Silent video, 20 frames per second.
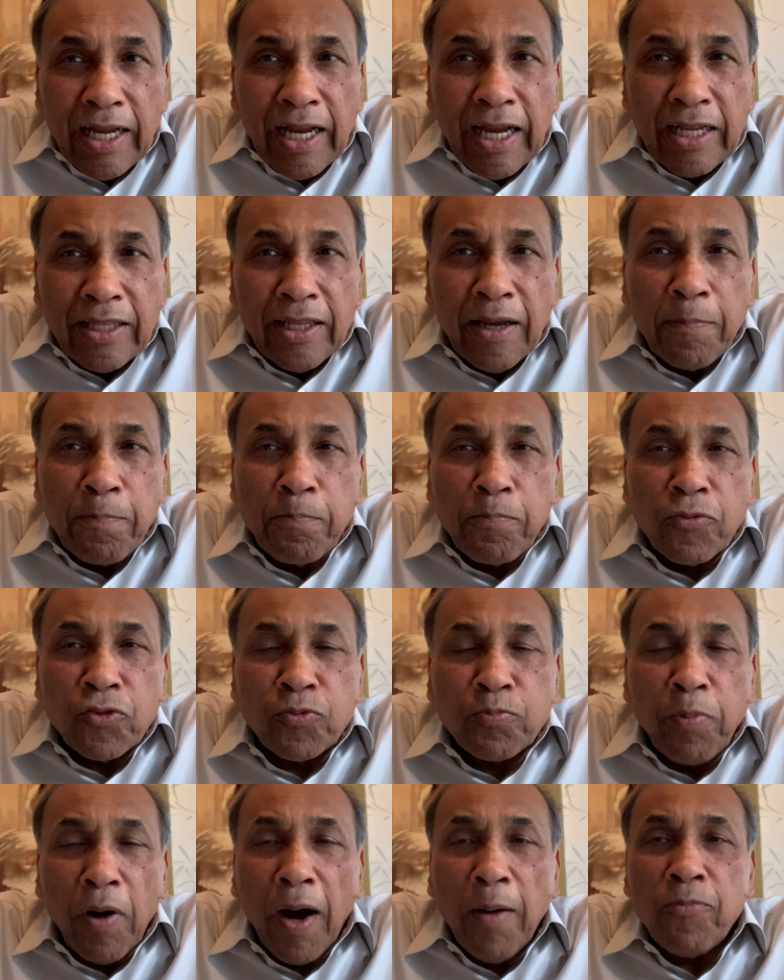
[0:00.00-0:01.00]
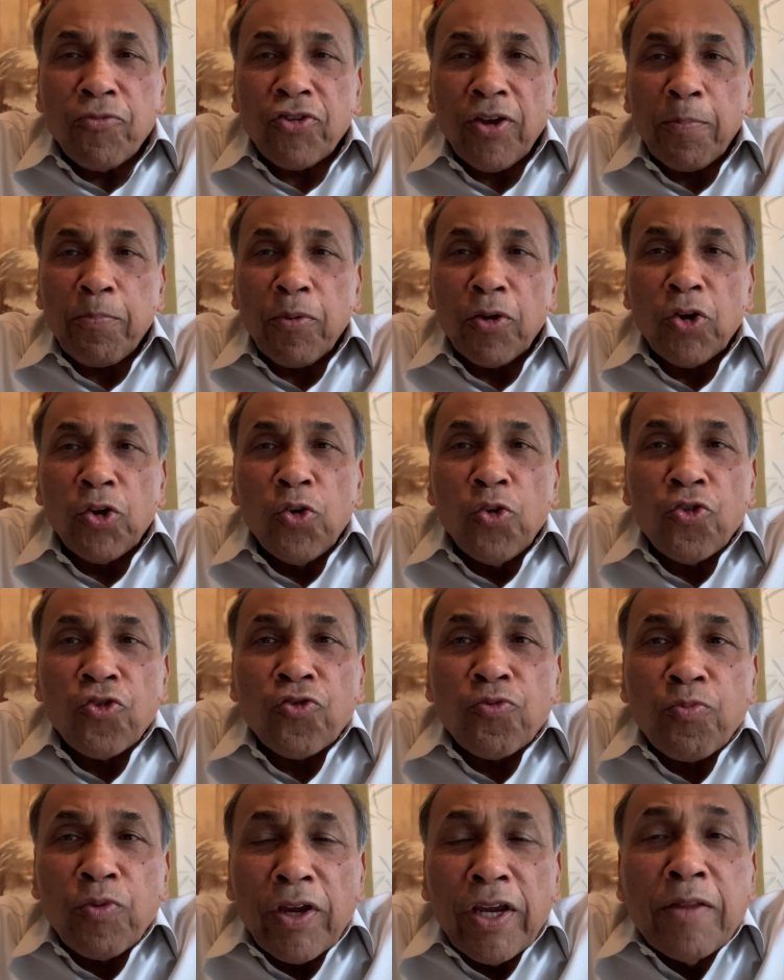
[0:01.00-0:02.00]
The sperms are
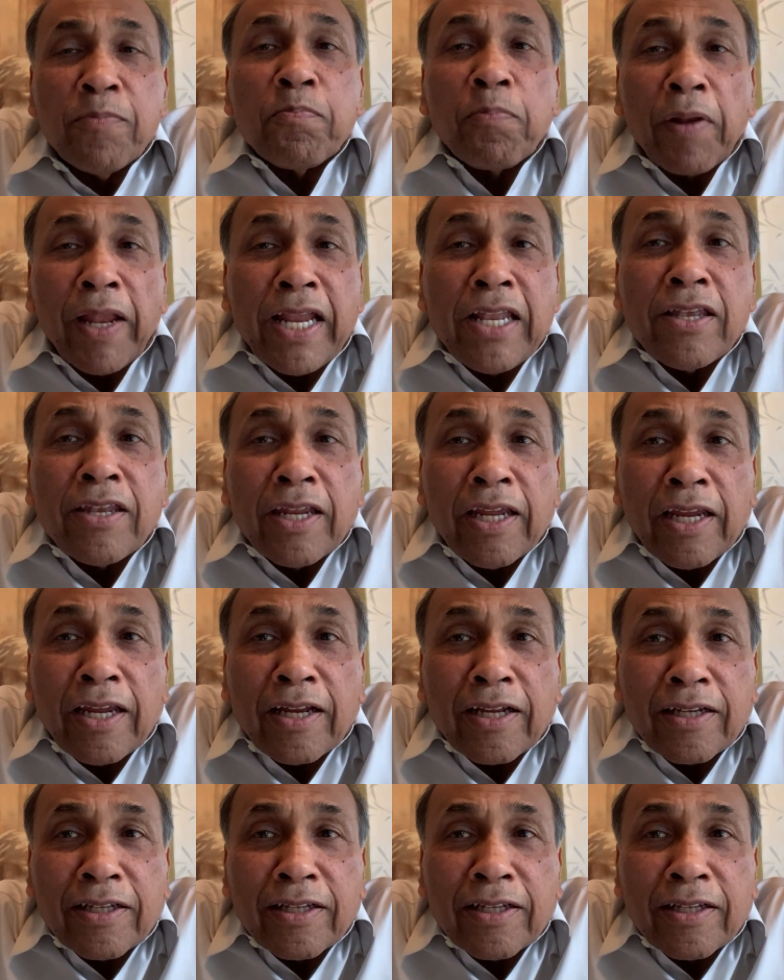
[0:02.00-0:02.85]
produced in plenty.